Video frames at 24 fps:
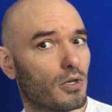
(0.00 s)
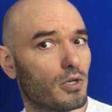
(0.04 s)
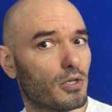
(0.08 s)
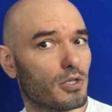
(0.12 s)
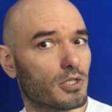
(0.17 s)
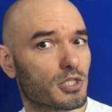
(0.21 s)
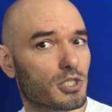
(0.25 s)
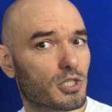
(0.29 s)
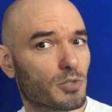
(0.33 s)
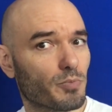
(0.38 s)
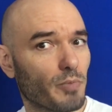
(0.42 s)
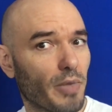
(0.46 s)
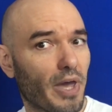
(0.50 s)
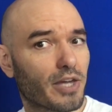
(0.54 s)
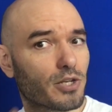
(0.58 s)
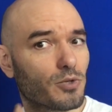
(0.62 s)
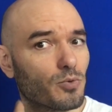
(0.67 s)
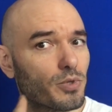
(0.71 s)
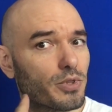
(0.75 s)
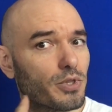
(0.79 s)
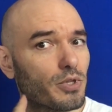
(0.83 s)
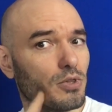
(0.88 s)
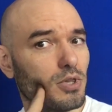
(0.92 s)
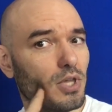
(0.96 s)
smacked
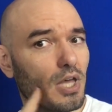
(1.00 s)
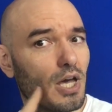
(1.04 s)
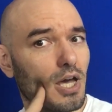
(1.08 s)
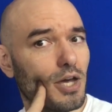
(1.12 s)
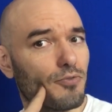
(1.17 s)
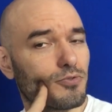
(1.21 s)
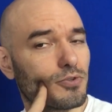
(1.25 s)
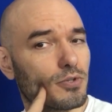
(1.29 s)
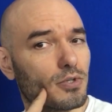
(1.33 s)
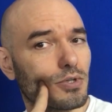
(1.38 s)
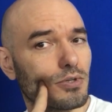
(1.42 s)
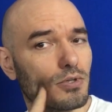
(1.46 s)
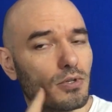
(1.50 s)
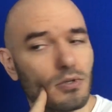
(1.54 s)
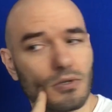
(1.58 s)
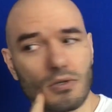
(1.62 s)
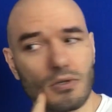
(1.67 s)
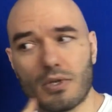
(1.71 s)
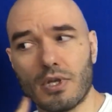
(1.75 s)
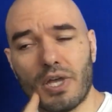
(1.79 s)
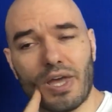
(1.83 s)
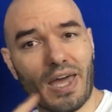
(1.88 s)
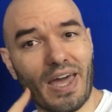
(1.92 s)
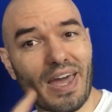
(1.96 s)
with the left
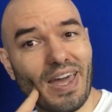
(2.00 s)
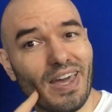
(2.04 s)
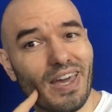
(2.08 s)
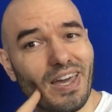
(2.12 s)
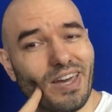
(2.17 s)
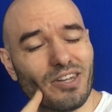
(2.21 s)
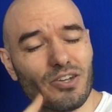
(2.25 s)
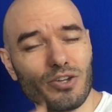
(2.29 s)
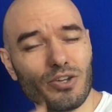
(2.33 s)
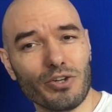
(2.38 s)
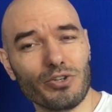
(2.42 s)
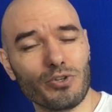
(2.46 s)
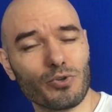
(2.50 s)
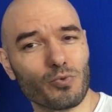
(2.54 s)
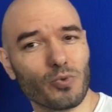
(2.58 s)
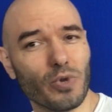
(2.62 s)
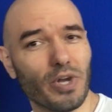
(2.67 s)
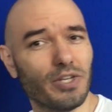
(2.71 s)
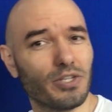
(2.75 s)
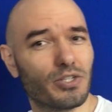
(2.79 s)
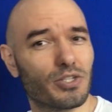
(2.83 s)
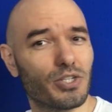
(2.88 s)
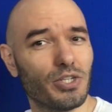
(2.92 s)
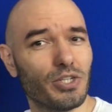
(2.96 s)
hand on your
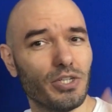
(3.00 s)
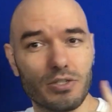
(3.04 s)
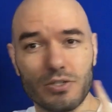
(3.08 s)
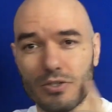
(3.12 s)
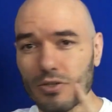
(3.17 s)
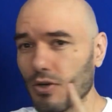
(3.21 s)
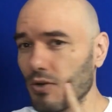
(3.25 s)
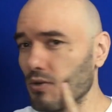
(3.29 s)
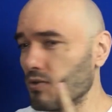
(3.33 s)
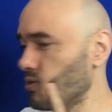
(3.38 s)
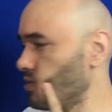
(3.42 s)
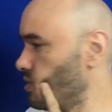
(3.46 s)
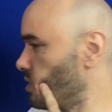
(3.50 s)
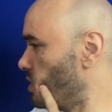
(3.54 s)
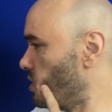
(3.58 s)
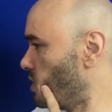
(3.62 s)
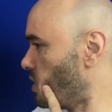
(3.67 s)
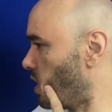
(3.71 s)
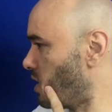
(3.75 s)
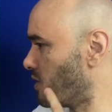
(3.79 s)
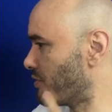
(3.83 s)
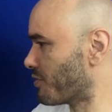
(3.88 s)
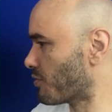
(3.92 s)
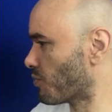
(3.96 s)
right cheek, turn the
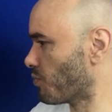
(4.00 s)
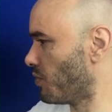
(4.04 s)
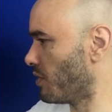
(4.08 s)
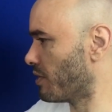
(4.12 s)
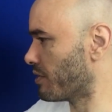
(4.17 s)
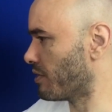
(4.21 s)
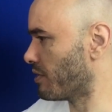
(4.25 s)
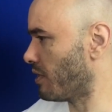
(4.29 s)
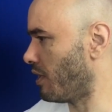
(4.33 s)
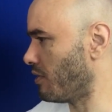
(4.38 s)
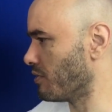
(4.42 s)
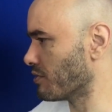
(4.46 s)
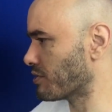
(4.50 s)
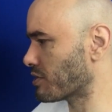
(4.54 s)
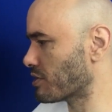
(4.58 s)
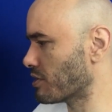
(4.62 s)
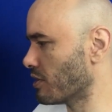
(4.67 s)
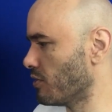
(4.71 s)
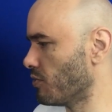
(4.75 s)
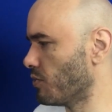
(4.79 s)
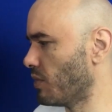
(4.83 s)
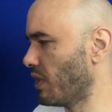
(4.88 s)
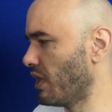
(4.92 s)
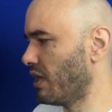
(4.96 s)
other one
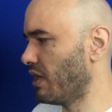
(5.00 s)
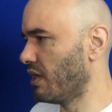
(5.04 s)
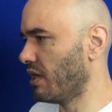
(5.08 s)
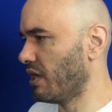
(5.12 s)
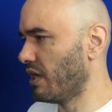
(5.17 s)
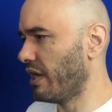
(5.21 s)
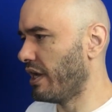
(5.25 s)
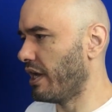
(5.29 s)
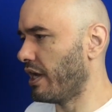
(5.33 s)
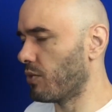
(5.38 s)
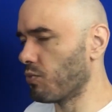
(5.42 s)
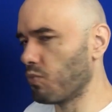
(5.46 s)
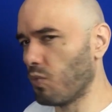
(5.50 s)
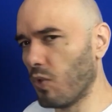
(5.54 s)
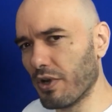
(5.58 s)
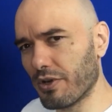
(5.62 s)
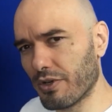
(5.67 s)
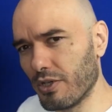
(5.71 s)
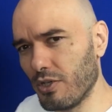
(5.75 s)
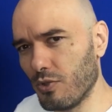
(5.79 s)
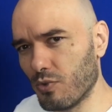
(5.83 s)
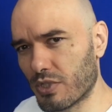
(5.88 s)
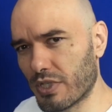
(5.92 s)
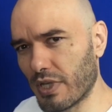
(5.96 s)
also. And what are
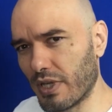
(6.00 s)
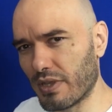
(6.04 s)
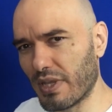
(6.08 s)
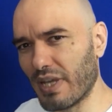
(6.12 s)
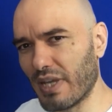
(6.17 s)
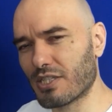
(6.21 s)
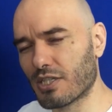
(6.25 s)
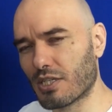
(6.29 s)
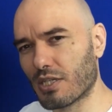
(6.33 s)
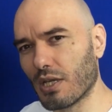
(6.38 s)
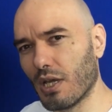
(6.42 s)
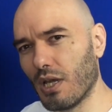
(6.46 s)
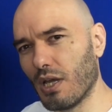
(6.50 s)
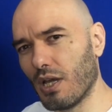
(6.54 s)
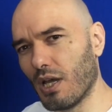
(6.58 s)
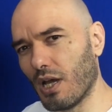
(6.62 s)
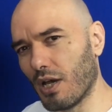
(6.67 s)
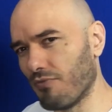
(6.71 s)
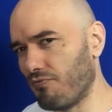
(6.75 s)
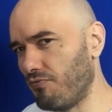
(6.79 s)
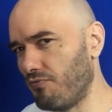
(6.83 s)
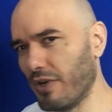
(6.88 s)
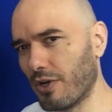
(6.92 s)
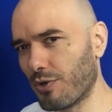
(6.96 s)
you saying? That's a
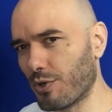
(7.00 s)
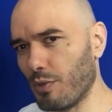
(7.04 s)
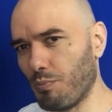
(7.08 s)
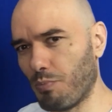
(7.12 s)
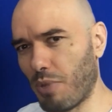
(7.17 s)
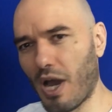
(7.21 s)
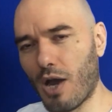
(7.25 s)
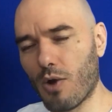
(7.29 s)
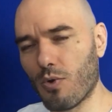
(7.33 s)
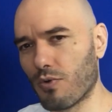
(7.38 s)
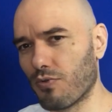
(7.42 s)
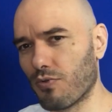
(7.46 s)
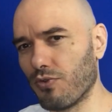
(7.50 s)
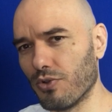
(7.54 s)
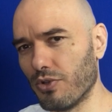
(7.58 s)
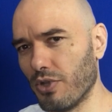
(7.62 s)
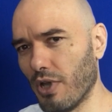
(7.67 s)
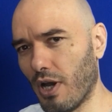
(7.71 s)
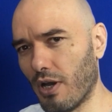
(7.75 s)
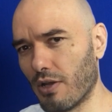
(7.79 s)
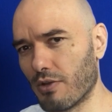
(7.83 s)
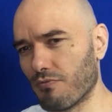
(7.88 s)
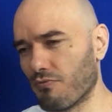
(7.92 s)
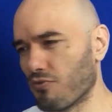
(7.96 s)
very powerful
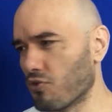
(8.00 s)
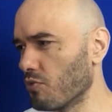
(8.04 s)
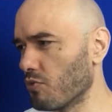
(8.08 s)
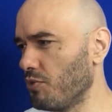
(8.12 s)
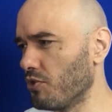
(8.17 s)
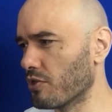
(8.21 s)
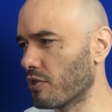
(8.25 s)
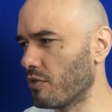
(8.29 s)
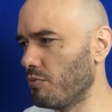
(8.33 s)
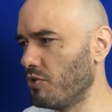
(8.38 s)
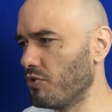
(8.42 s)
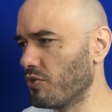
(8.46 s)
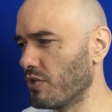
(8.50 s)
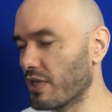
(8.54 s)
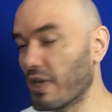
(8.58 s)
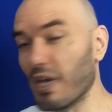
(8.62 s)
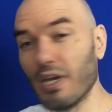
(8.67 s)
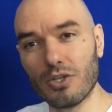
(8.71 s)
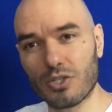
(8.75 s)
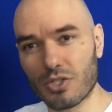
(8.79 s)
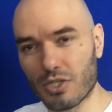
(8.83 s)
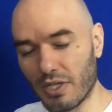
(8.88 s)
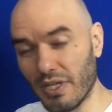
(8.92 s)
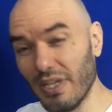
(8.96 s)
nonverbal
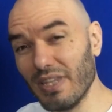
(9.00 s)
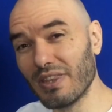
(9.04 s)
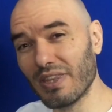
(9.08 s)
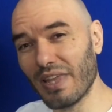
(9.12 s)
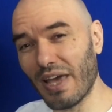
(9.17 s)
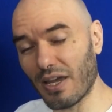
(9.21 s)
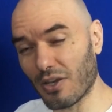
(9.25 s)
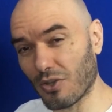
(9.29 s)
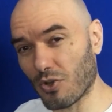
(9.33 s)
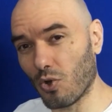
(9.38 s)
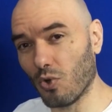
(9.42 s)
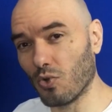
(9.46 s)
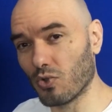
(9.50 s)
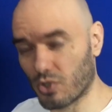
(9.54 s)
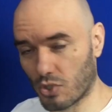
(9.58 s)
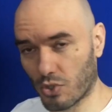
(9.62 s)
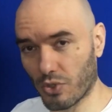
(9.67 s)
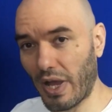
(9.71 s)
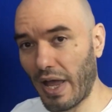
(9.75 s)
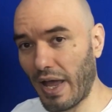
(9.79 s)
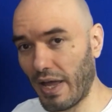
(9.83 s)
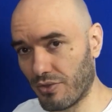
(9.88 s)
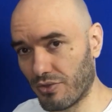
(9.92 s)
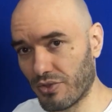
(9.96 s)
communication in that culture
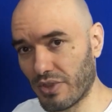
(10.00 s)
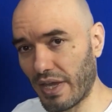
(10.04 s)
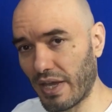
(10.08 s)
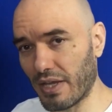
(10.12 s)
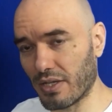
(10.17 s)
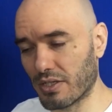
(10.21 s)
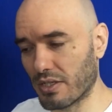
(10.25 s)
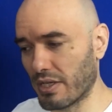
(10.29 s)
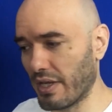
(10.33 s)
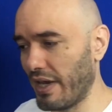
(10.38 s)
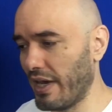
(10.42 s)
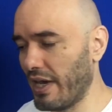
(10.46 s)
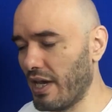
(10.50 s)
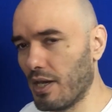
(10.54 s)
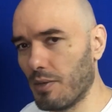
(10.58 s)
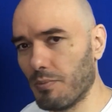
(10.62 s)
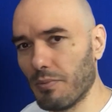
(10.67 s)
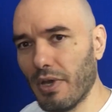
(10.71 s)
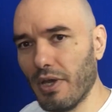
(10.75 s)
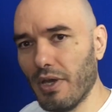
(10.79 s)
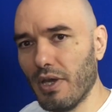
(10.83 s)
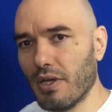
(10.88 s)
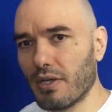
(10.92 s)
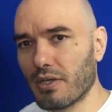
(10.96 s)
at that time
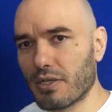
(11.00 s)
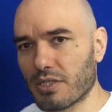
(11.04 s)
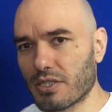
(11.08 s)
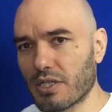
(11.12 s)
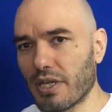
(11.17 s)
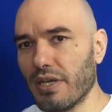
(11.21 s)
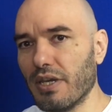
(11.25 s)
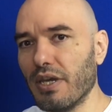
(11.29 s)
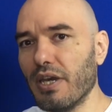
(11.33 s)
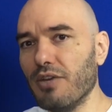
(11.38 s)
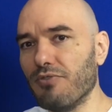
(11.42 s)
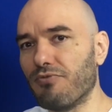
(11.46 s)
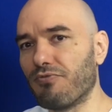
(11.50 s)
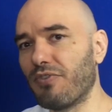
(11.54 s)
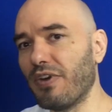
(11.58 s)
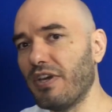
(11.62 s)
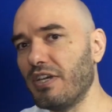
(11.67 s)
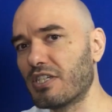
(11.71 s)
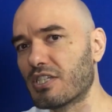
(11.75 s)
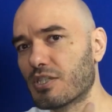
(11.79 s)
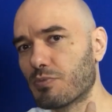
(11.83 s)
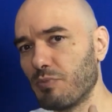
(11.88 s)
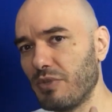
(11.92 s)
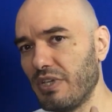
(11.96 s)
to say, hey,
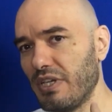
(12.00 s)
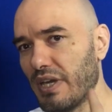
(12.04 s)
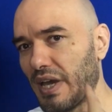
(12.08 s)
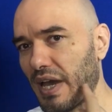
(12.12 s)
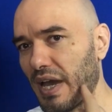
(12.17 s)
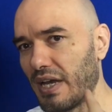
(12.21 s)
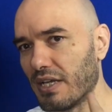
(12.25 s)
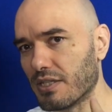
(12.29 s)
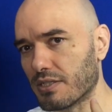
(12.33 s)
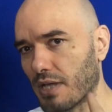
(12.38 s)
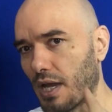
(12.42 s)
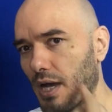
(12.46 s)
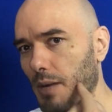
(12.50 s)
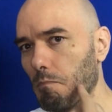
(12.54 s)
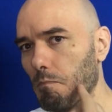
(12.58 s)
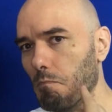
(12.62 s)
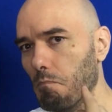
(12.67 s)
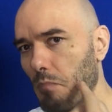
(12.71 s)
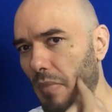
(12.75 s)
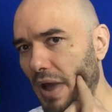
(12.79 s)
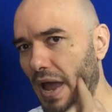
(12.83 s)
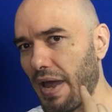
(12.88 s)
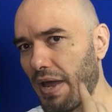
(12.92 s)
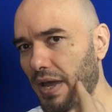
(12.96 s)
face me as a
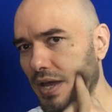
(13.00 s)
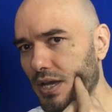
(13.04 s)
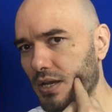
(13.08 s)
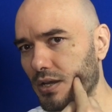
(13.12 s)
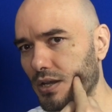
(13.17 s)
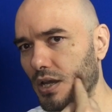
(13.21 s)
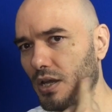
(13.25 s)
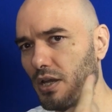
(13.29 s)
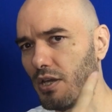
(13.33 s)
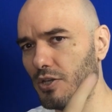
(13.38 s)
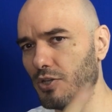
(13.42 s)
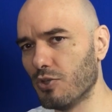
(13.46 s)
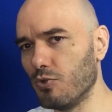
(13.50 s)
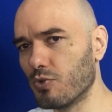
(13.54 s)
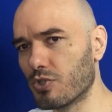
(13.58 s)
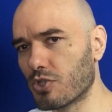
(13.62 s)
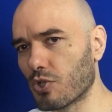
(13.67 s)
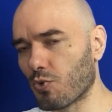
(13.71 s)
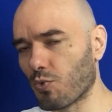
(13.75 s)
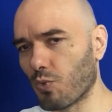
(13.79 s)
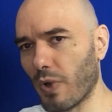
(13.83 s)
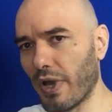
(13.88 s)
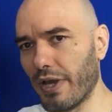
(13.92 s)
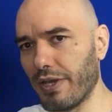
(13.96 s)
man. Use
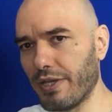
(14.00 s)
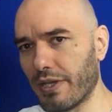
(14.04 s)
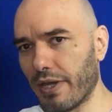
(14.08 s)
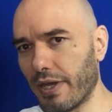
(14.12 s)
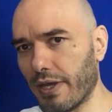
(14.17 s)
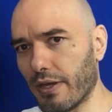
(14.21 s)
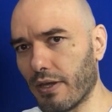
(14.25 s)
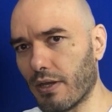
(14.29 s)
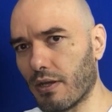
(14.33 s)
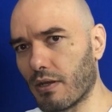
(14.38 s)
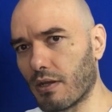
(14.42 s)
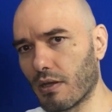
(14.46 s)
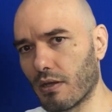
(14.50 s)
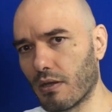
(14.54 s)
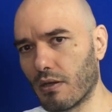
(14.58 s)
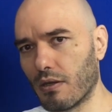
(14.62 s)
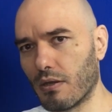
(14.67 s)
your right hand.